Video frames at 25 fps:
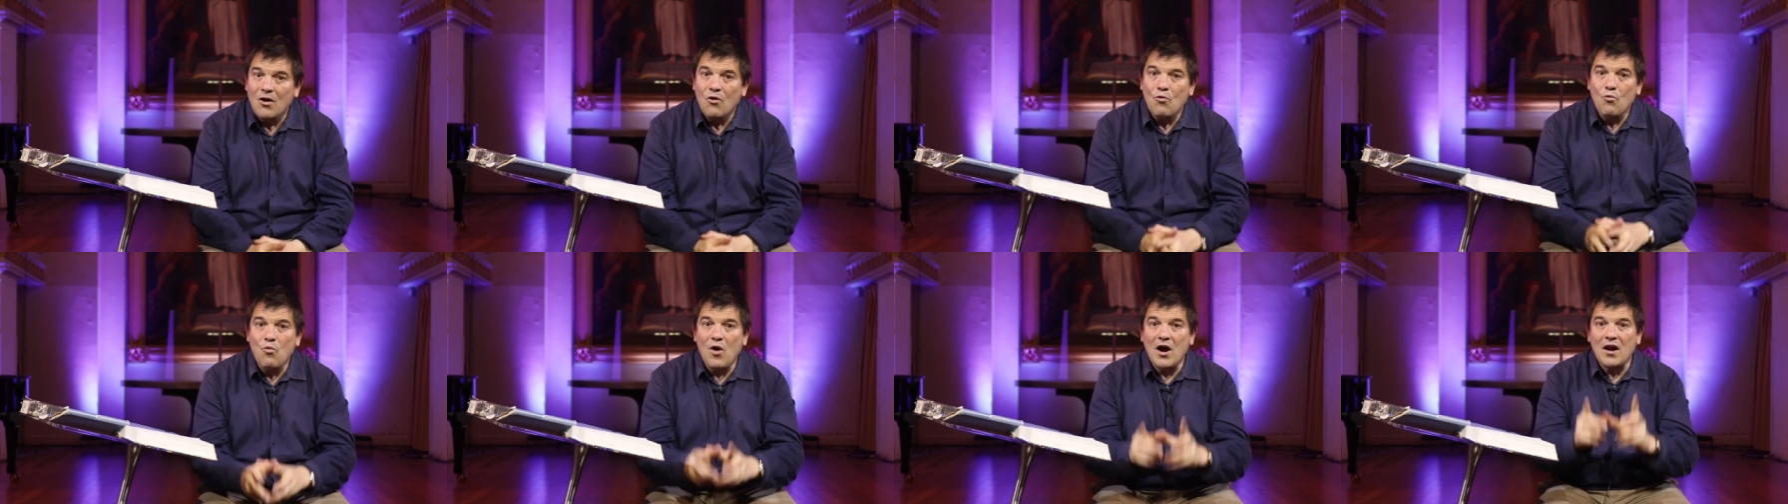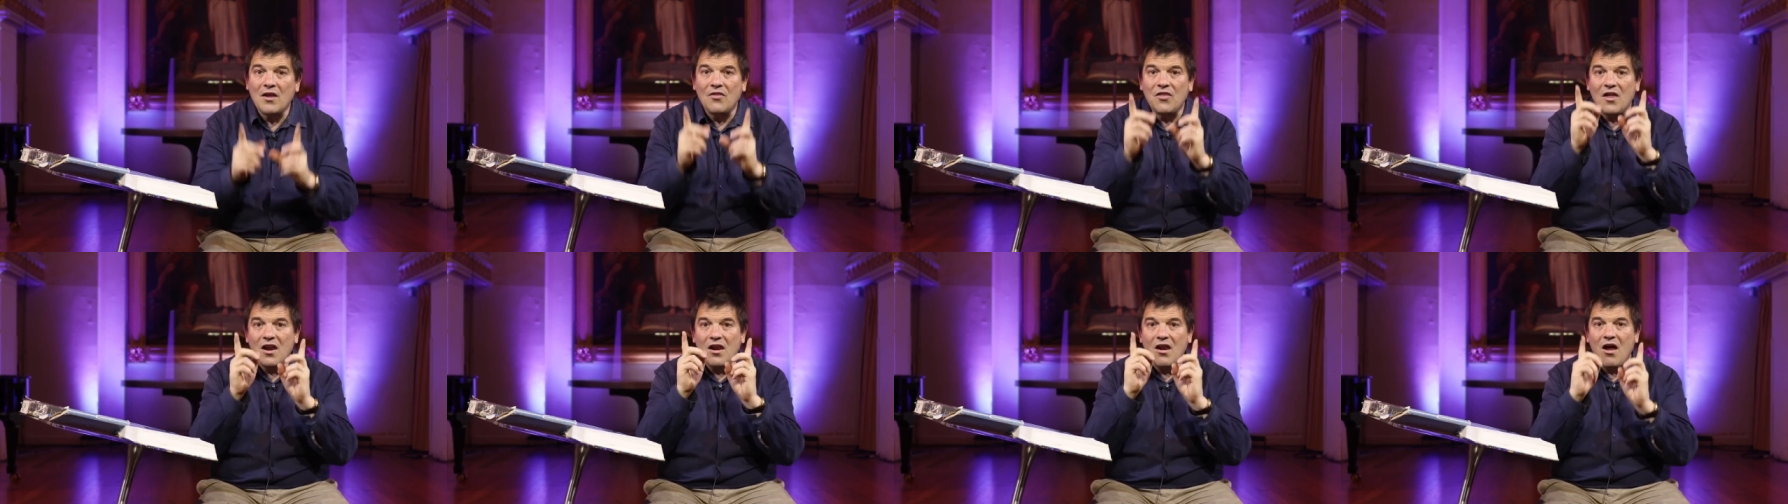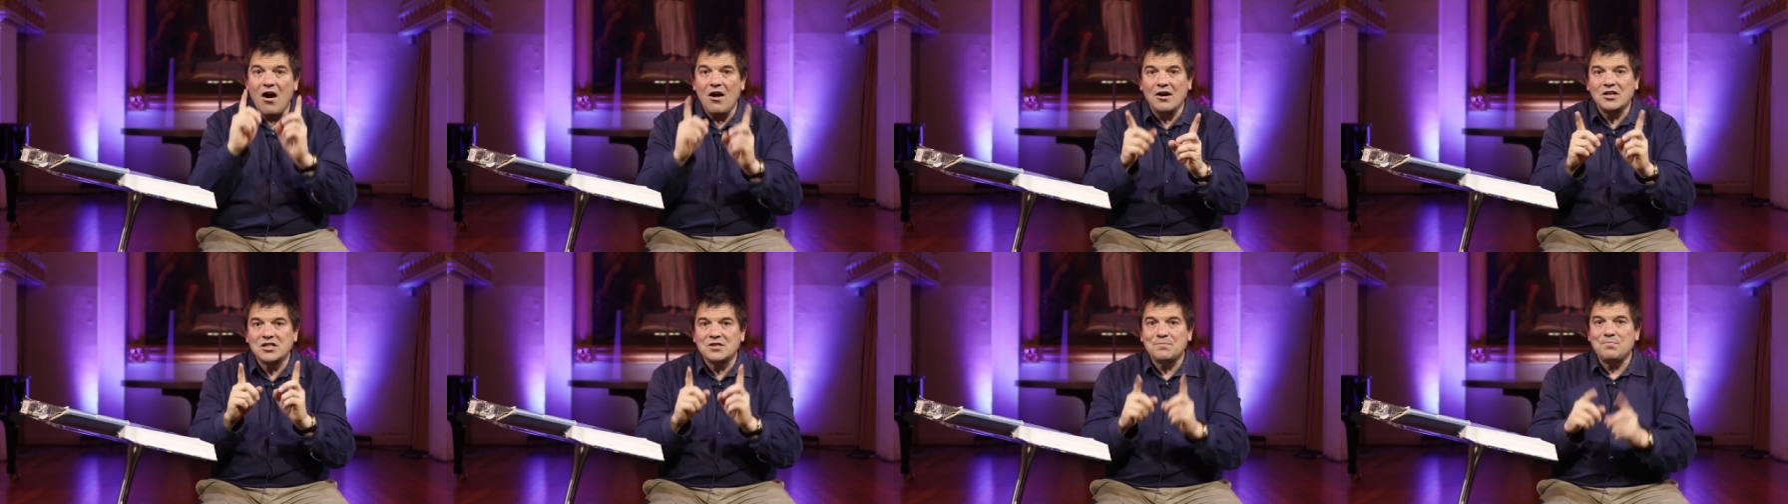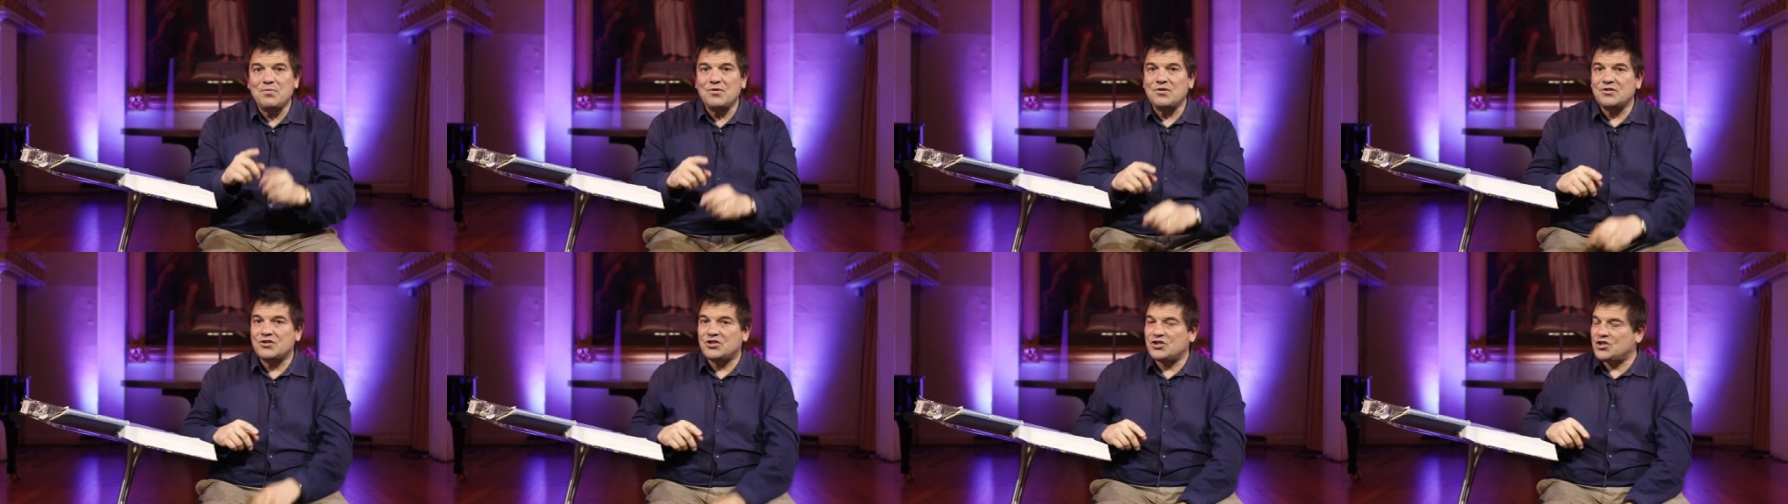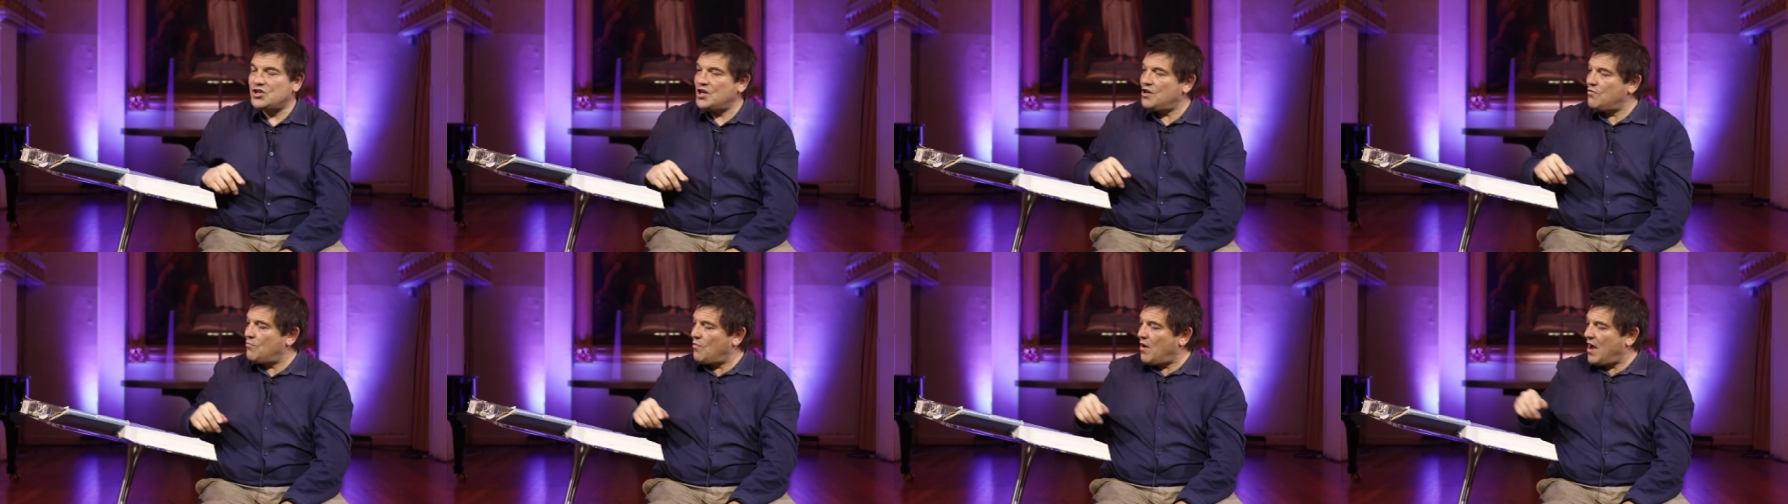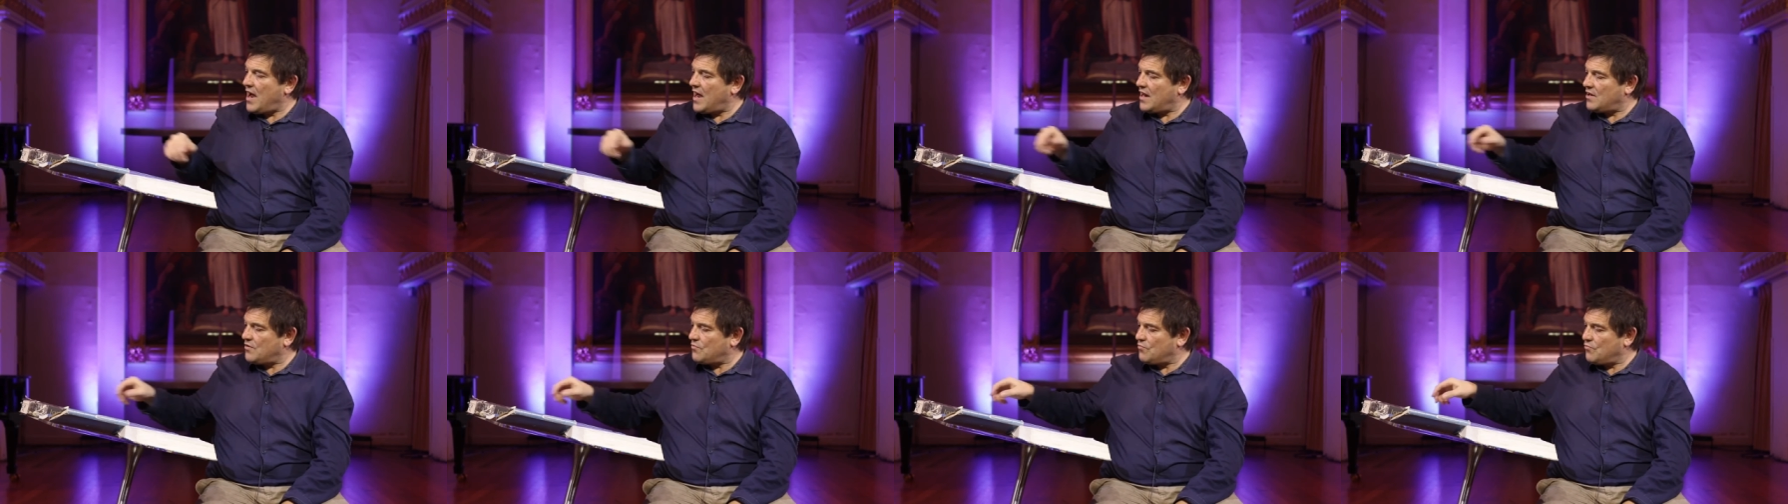One of the last books she
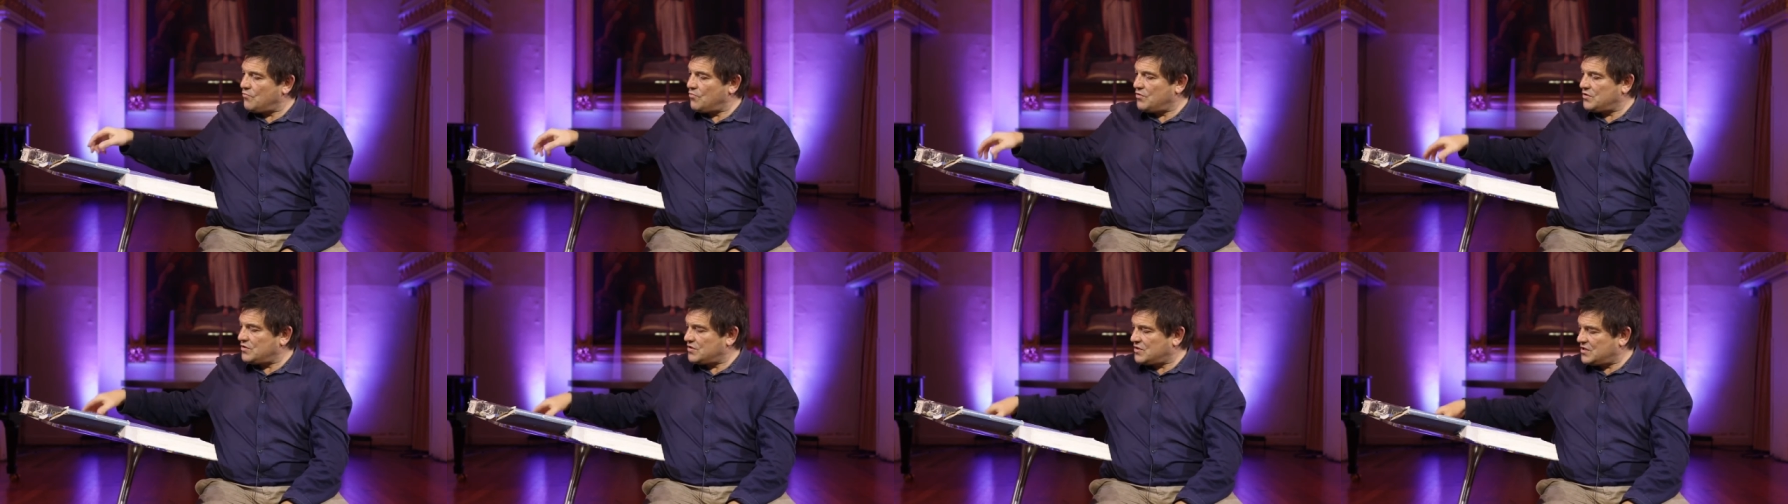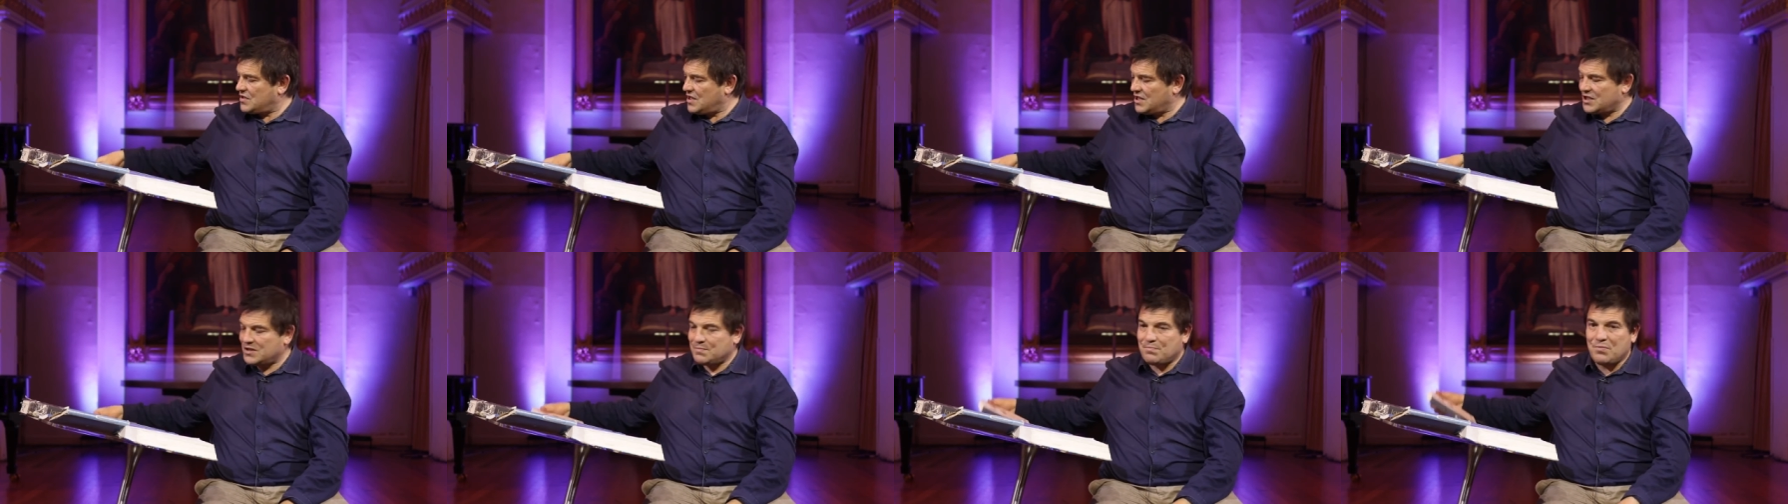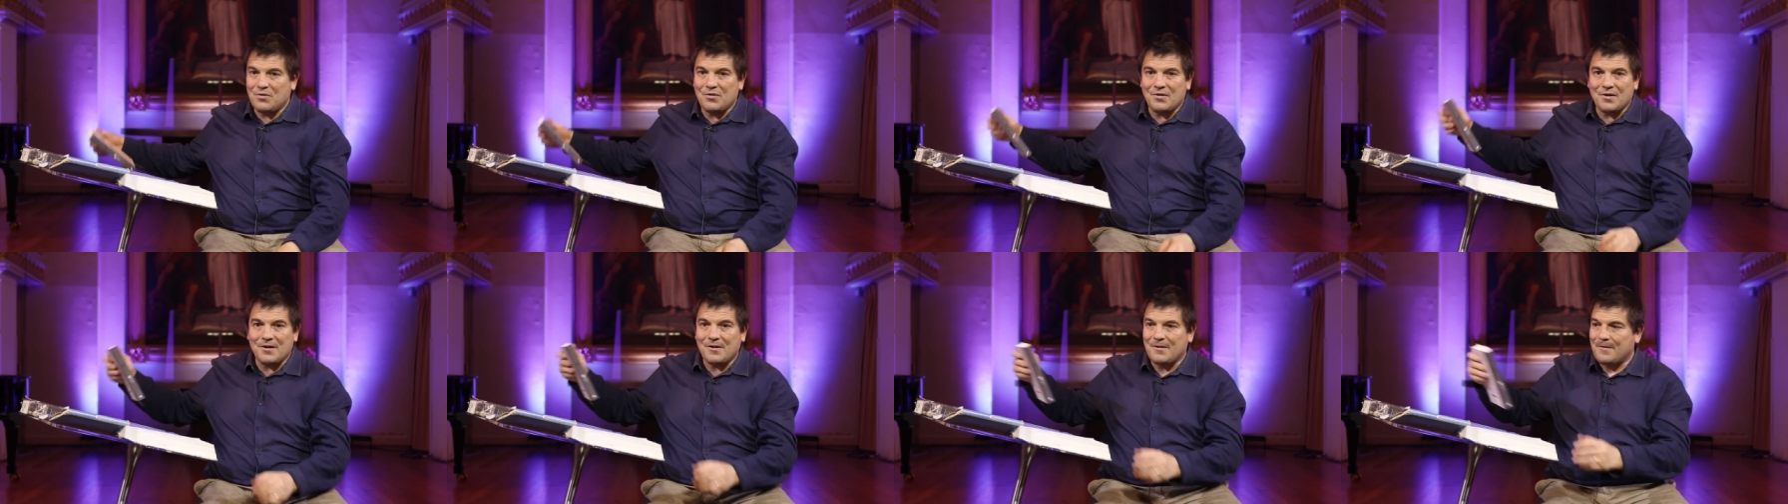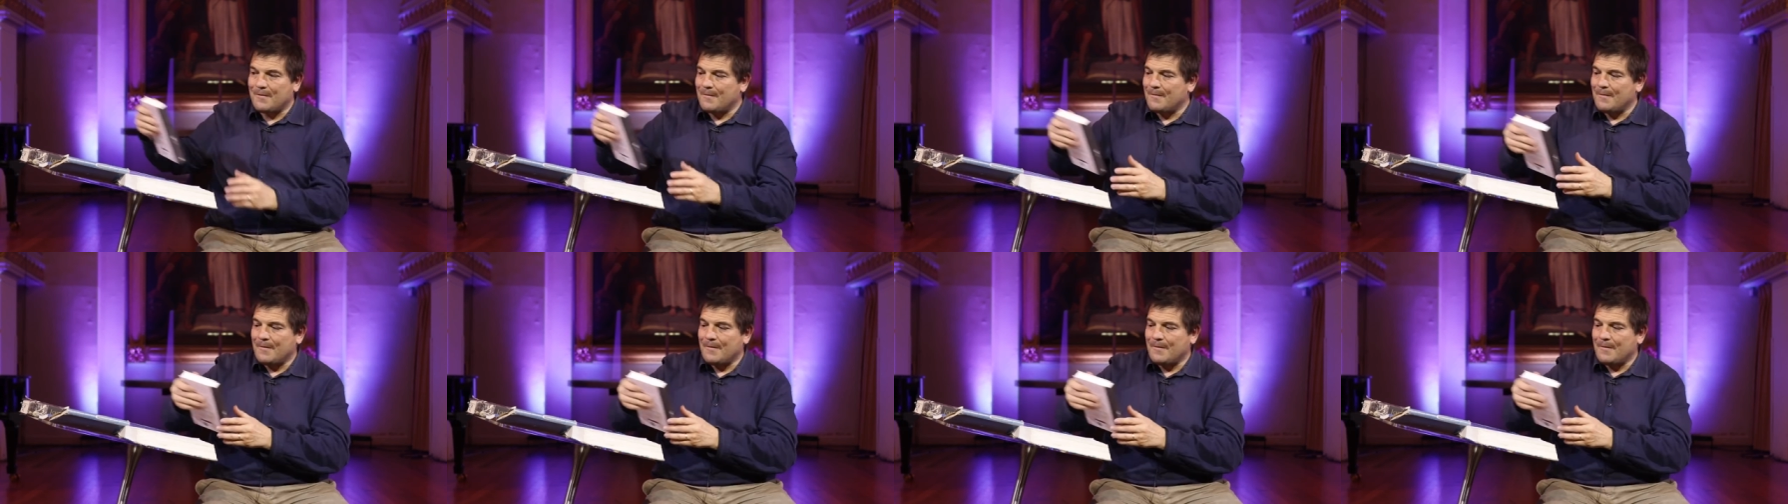read was this book,